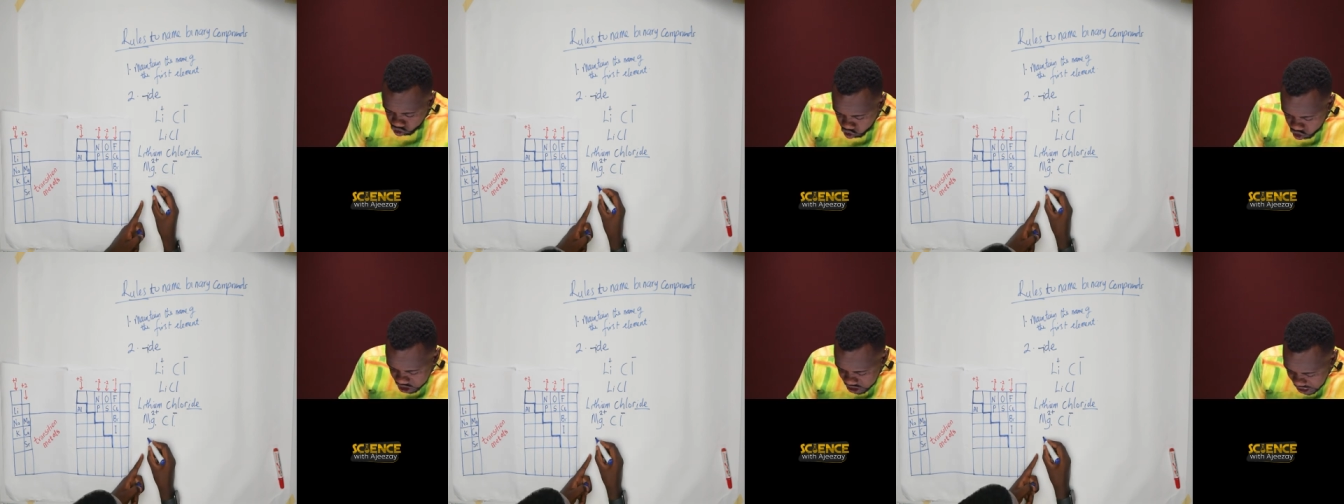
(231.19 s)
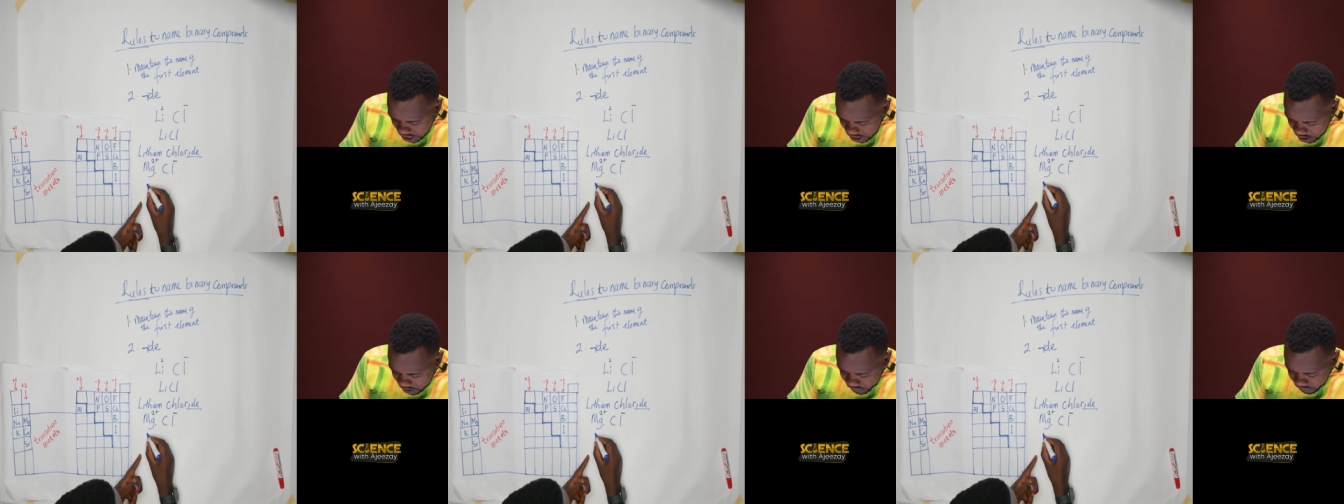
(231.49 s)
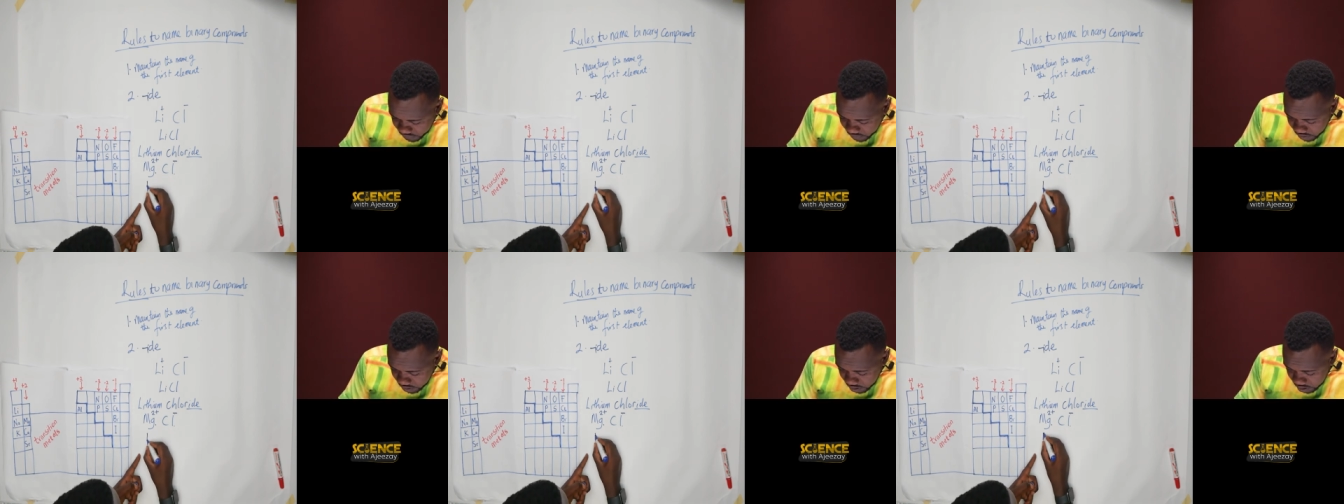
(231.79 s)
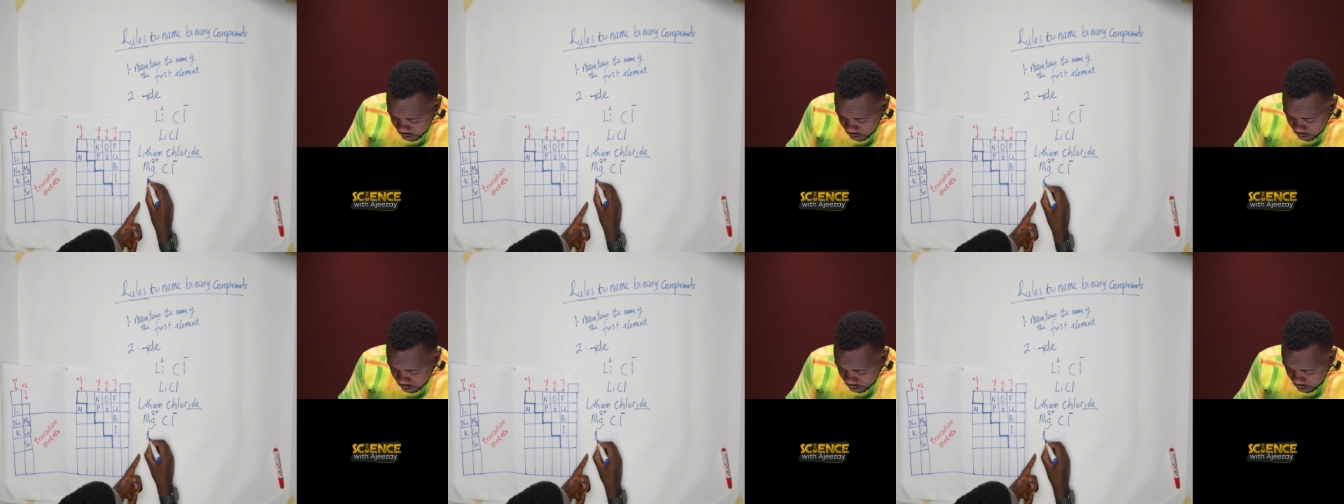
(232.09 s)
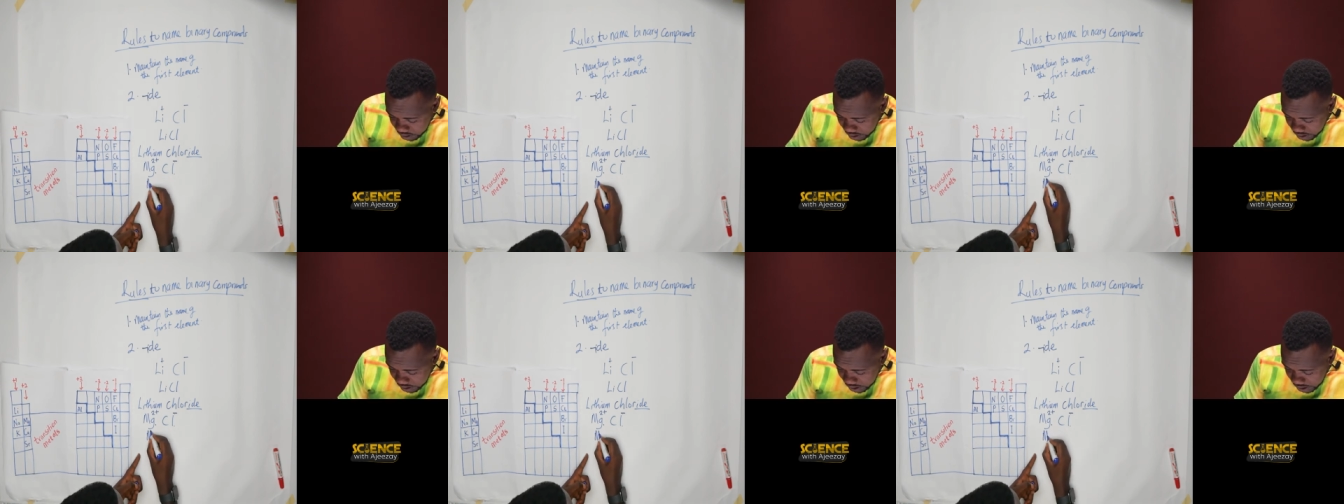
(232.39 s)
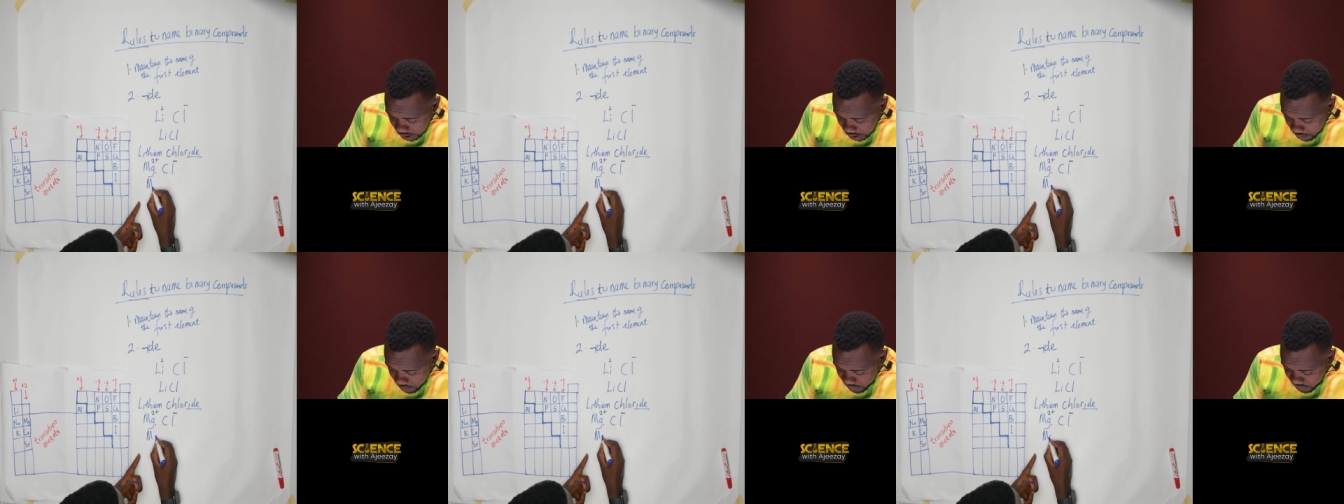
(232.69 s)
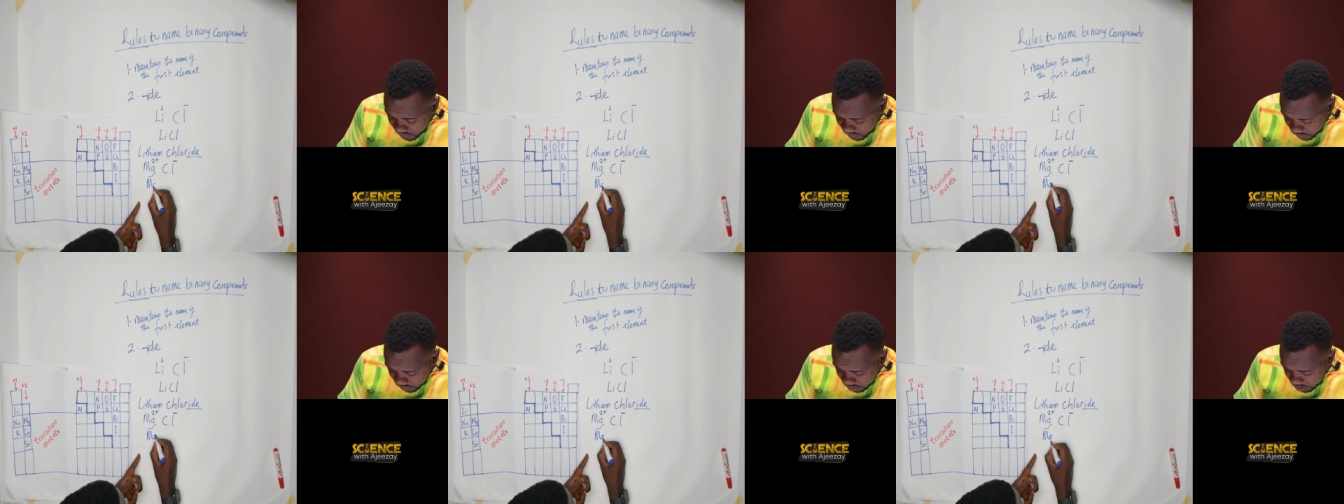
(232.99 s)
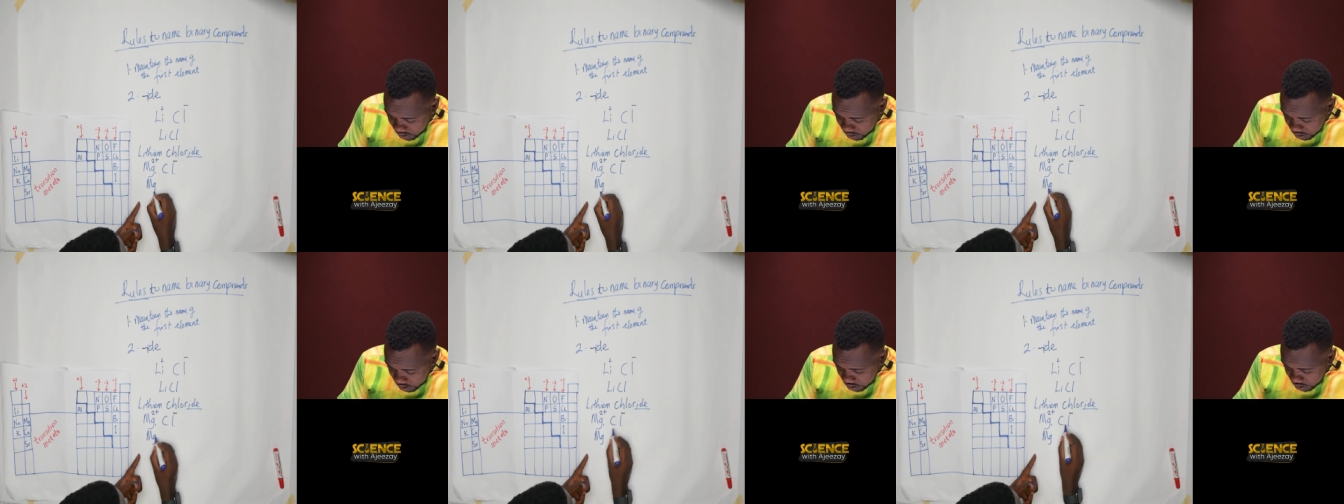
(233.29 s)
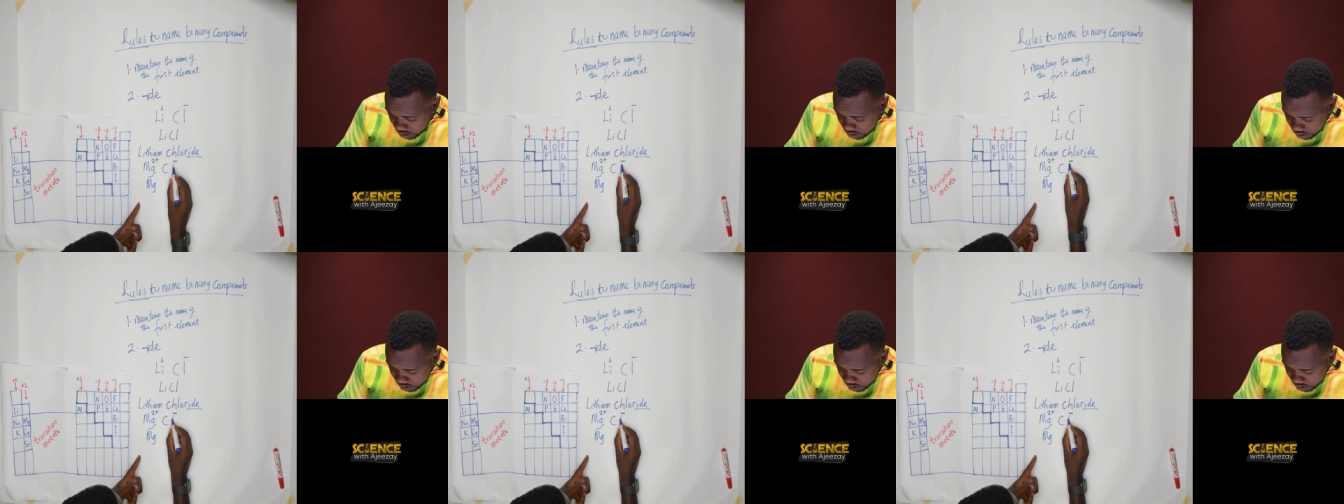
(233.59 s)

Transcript: So here is MgCl2.